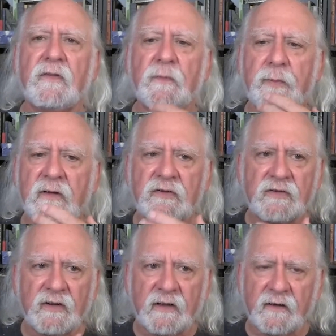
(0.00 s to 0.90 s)
a
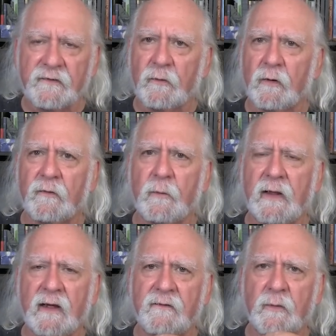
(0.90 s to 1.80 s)
speech to give or if we
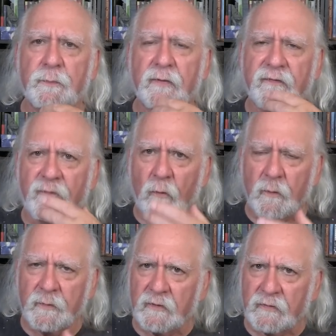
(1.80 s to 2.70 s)
have a
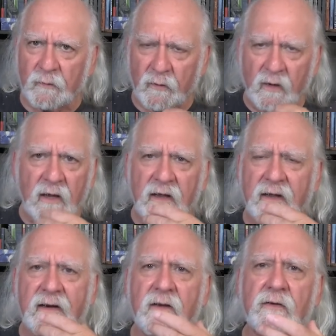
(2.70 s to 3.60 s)
performance or
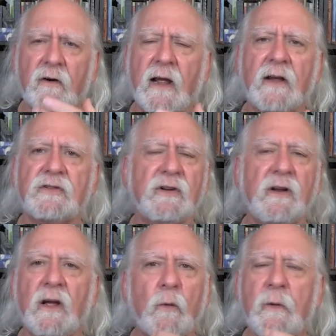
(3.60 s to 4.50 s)
an
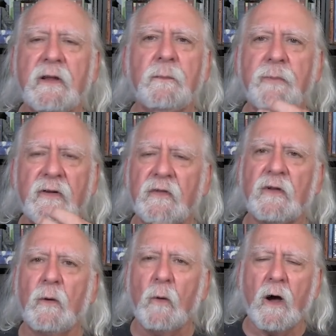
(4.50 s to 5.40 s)
interaction, we can be
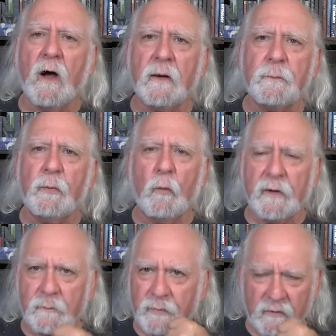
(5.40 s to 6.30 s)
so on
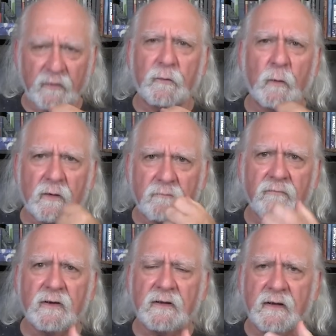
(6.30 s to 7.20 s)
point because we're
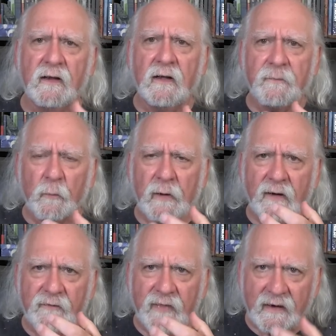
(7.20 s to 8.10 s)
really we
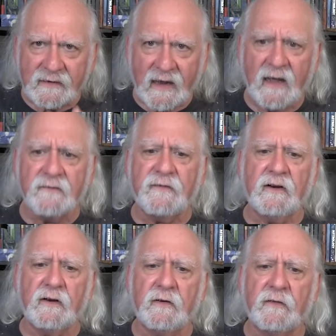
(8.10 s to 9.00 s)
have that
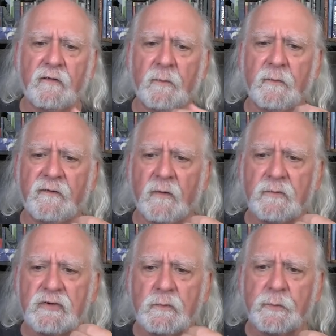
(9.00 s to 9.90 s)
confidence from
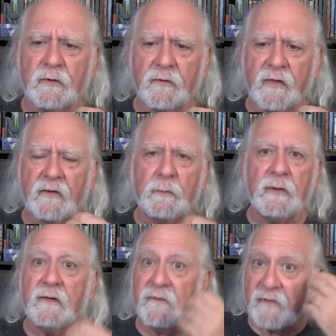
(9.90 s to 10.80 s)
from Jupiter that's
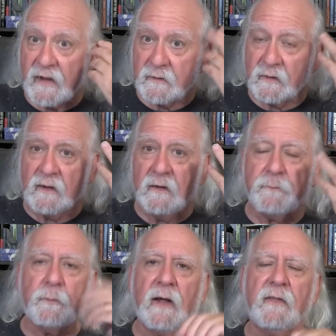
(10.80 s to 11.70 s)
being fed
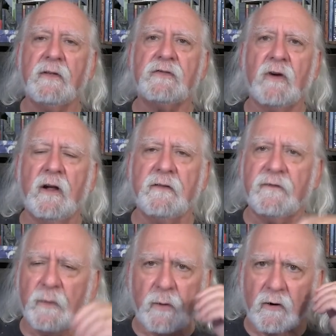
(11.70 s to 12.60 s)
by the trine
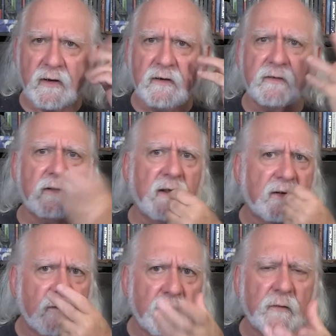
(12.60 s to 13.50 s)
from our
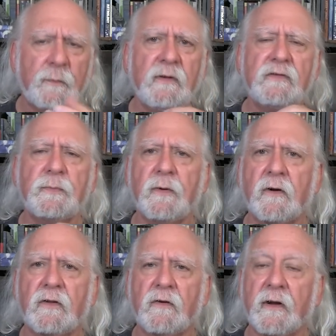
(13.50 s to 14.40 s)
intellect, our speech,
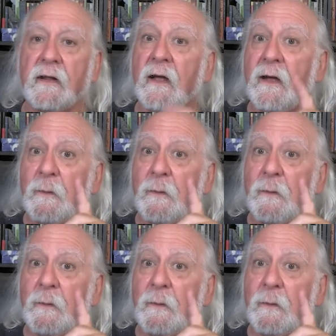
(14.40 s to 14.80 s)
Mercury.